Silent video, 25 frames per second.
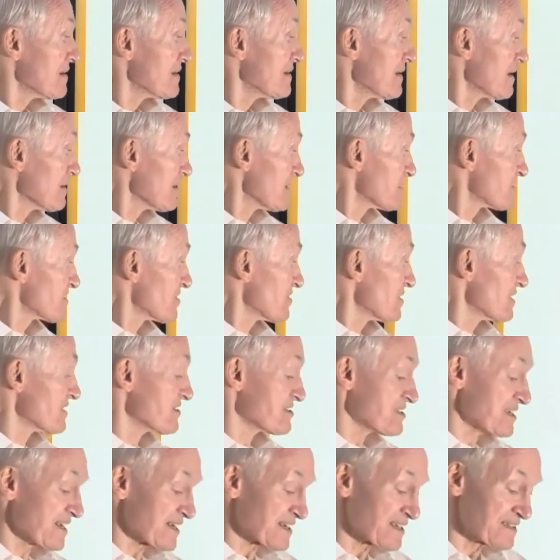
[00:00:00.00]
Now let's go to the
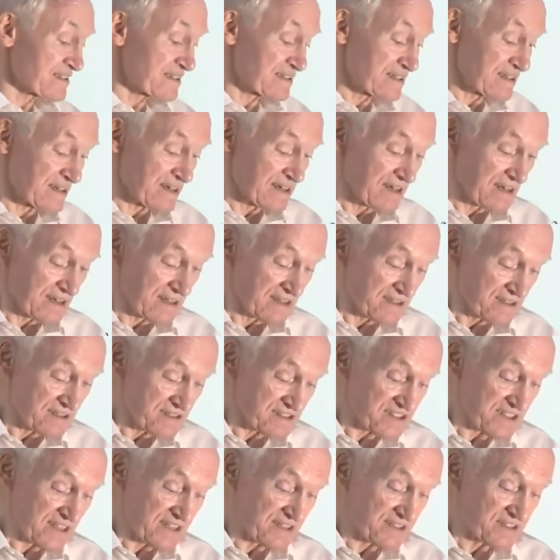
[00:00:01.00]
second uh,
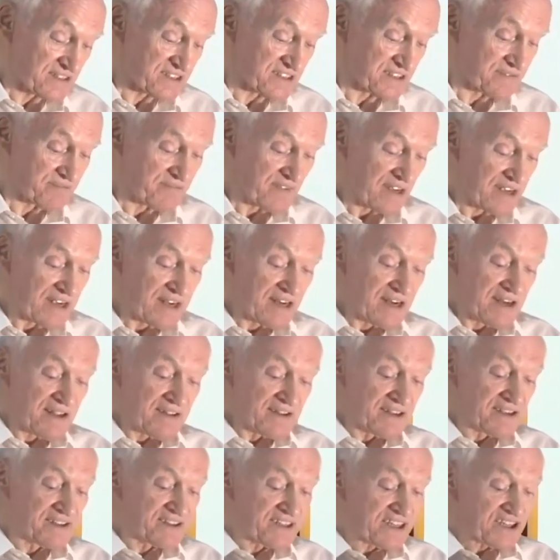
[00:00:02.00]
sentence.
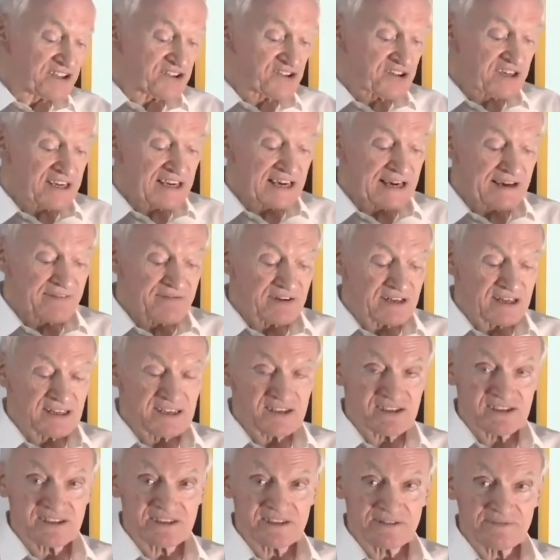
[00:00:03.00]
The teacher gave
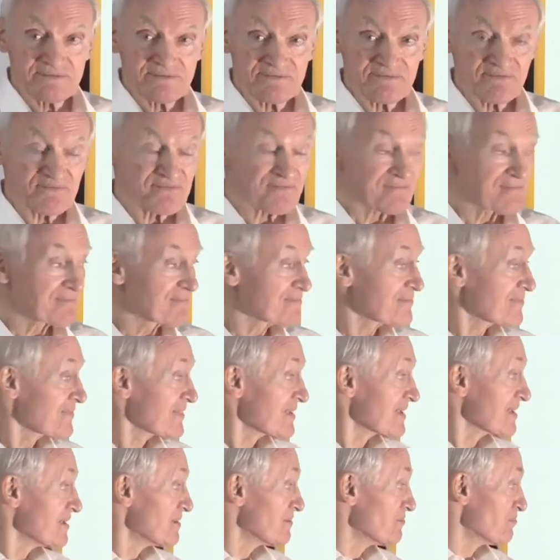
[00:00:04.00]
us
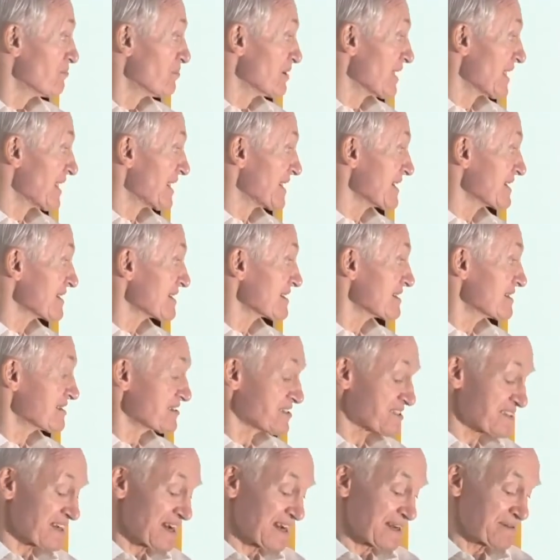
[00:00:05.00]
blank
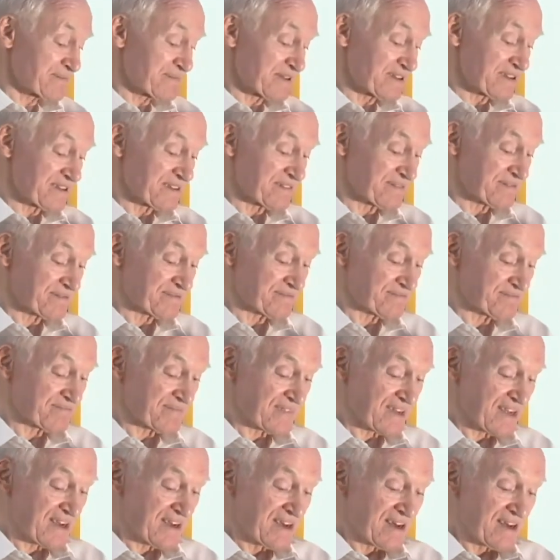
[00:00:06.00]
assignment,
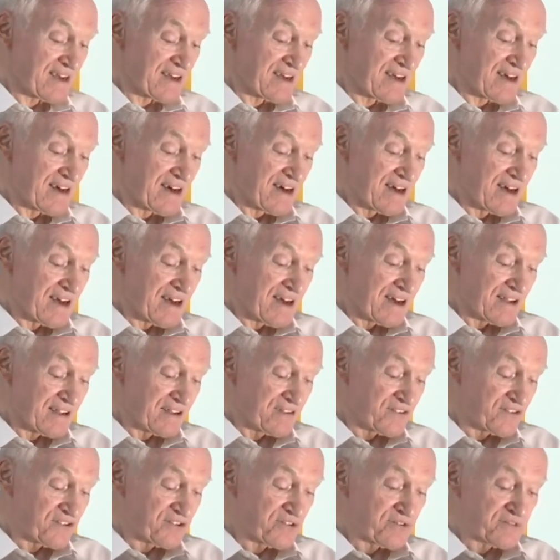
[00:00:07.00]

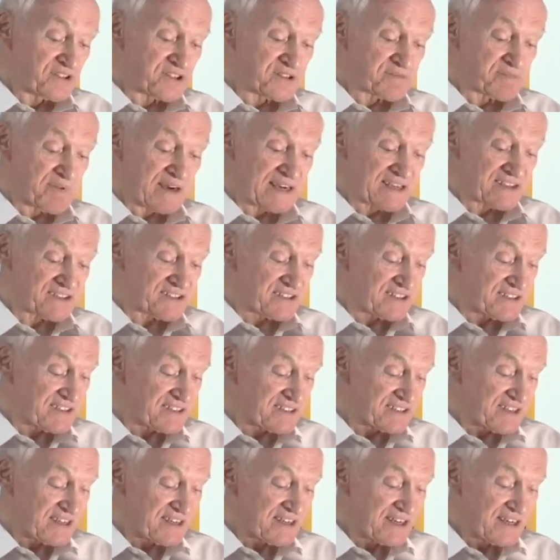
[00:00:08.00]
two
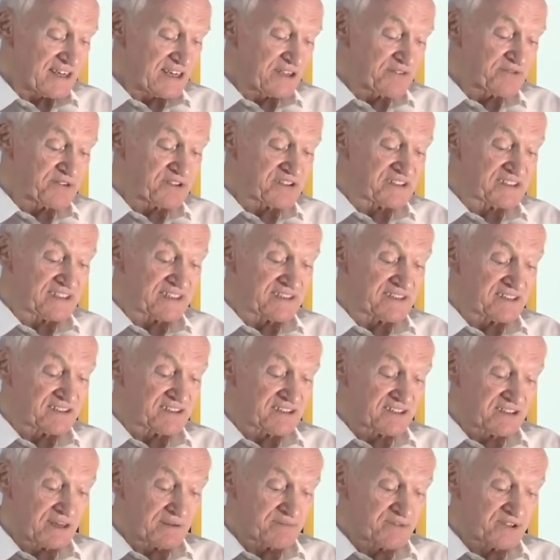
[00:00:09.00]
spaces, interesting
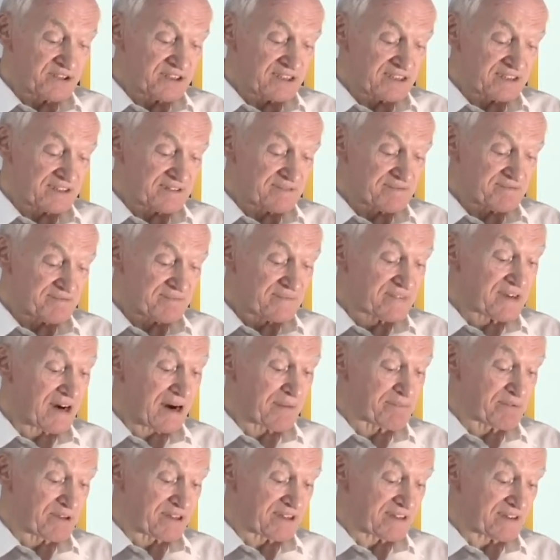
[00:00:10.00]
subject,
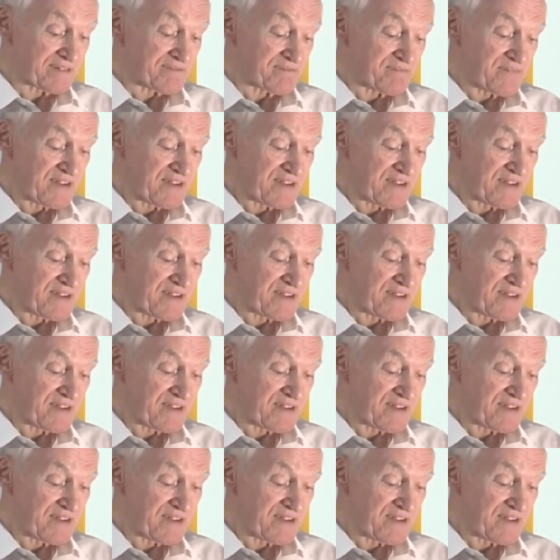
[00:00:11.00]
topic.